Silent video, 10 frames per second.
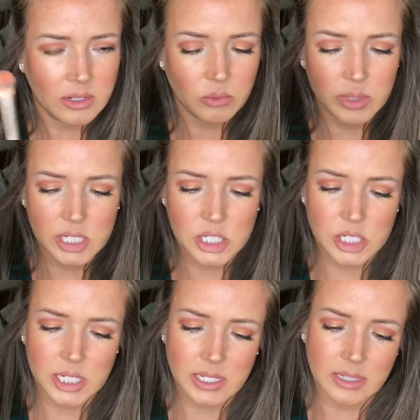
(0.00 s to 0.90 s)
which
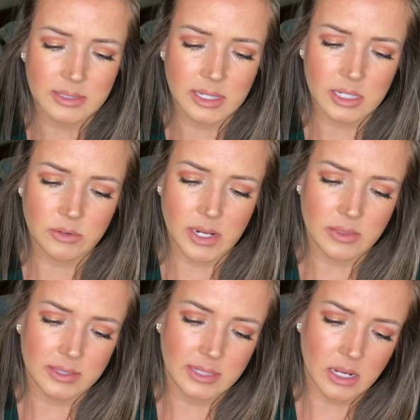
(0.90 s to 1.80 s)
is, I didn't write
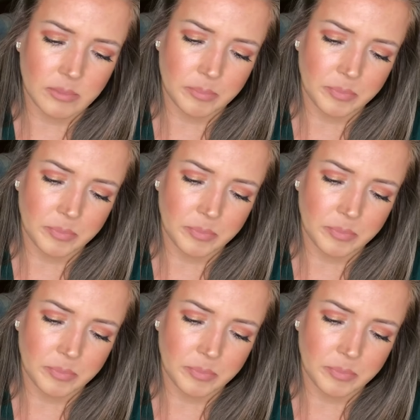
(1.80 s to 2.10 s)
this down.